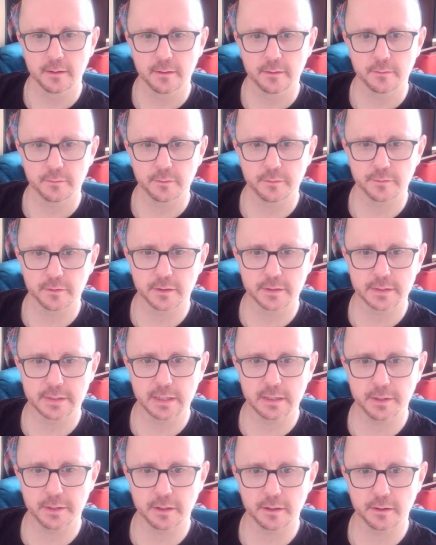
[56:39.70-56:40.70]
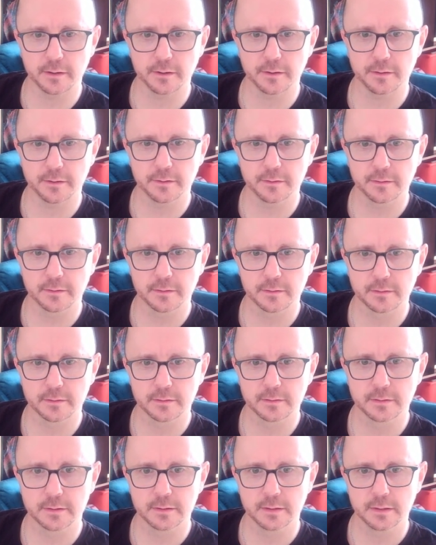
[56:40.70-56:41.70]
we've got DBO.
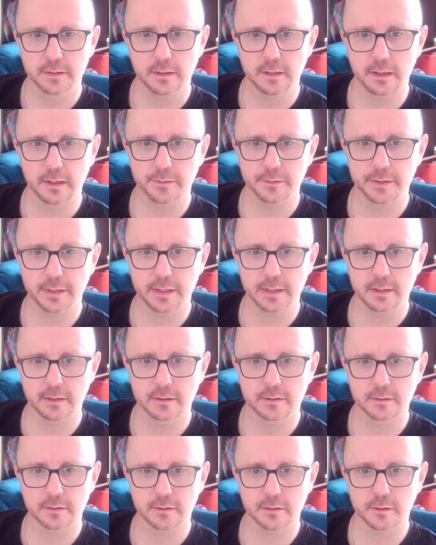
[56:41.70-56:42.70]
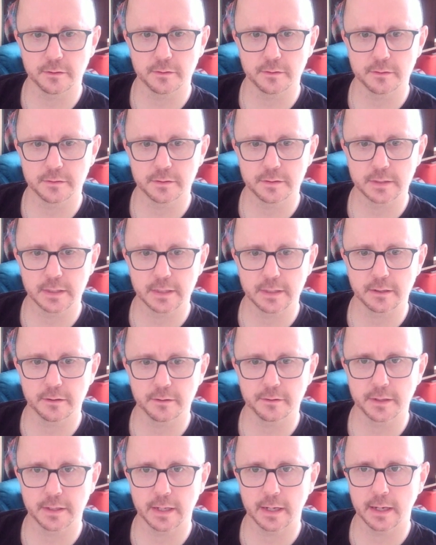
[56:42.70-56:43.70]
Now we need close and
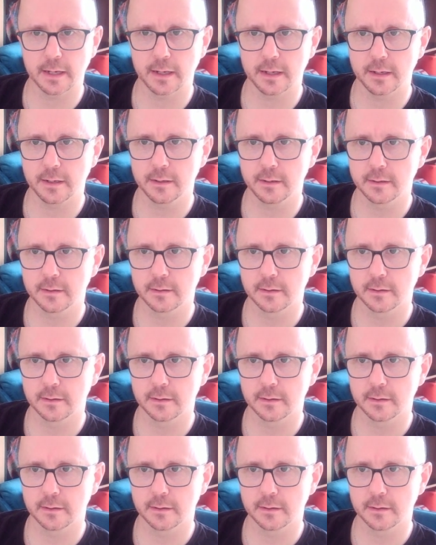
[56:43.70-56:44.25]
okay.